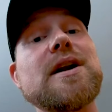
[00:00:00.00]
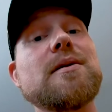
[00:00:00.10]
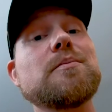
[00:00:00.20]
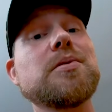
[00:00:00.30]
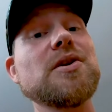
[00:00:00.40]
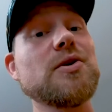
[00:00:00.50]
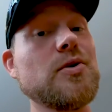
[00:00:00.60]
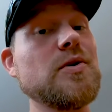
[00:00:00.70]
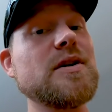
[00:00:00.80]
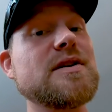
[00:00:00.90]
green, and
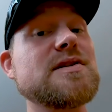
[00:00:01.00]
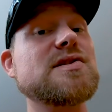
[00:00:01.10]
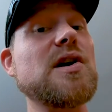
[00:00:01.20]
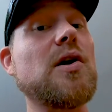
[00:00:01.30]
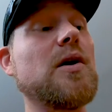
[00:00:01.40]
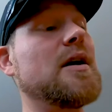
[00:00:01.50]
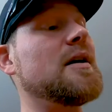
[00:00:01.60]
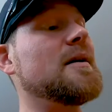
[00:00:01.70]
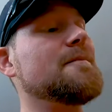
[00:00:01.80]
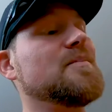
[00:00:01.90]
blue. So
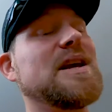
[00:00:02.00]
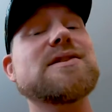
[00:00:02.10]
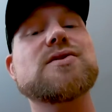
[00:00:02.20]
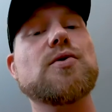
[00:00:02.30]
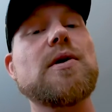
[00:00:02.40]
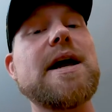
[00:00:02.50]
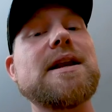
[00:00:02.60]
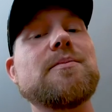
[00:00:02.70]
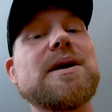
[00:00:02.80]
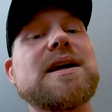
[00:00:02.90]
it's
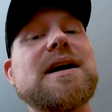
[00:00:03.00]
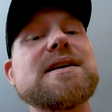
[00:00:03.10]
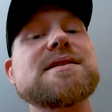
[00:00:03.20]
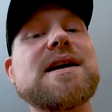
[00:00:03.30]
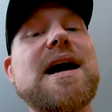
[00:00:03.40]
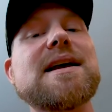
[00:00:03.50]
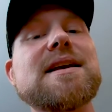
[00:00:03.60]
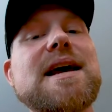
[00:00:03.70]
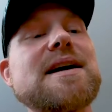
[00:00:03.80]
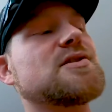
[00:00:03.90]
great because I
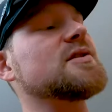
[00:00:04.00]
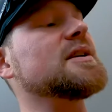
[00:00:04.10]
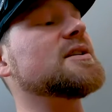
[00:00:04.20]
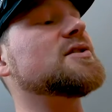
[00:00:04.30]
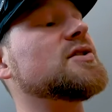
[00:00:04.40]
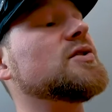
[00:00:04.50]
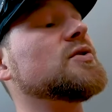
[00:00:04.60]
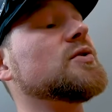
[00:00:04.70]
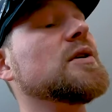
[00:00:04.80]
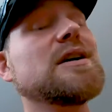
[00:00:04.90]
can actually
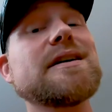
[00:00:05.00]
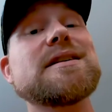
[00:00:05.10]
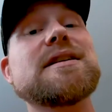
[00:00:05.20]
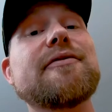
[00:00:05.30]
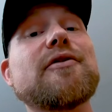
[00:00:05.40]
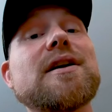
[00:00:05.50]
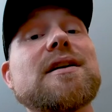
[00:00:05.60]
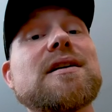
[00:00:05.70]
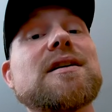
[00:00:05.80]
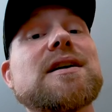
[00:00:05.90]
do different
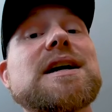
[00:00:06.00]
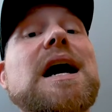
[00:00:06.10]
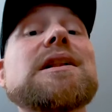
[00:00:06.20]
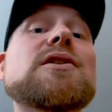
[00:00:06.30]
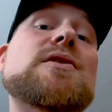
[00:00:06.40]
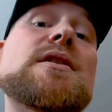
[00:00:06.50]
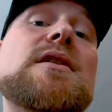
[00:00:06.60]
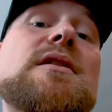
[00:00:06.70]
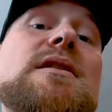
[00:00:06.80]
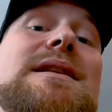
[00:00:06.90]
colored
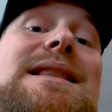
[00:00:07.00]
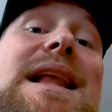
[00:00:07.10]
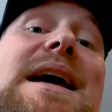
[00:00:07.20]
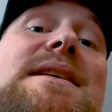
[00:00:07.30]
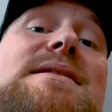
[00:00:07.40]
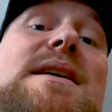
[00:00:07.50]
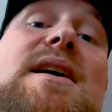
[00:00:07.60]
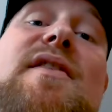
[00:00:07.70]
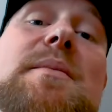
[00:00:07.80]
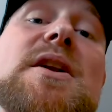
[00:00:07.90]
lights,
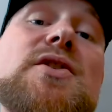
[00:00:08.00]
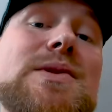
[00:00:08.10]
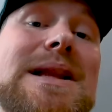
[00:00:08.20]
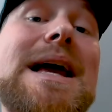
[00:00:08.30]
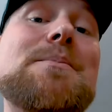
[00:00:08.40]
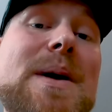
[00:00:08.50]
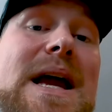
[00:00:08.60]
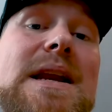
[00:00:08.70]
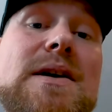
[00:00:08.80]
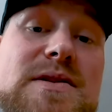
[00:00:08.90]
like if I'm going to do light
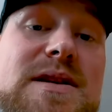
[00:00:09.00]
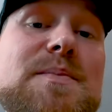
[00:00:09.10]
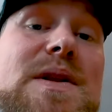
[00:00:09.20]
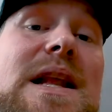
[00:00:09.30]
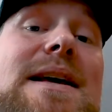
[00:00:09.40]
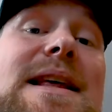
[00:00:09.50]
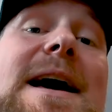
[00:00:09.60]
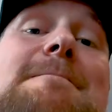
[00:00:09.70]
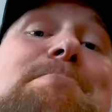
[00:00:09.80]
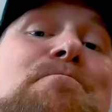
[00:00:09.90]
painting or something like
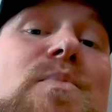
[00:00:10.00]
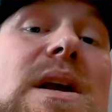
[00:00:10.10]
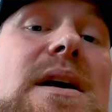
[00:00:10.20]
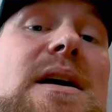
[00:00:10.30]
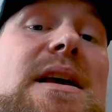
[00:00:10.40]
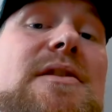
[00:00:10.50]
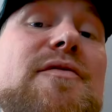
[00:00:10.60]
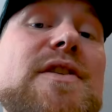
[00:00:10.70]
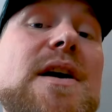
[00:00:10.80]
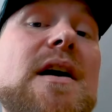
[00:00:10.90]
that in
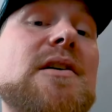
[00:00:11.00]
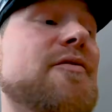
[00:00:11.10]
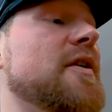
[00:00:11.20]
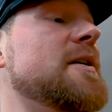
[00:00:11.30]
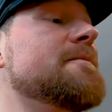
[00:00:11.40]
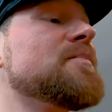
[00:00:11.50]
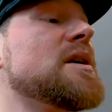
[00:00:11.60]
photography,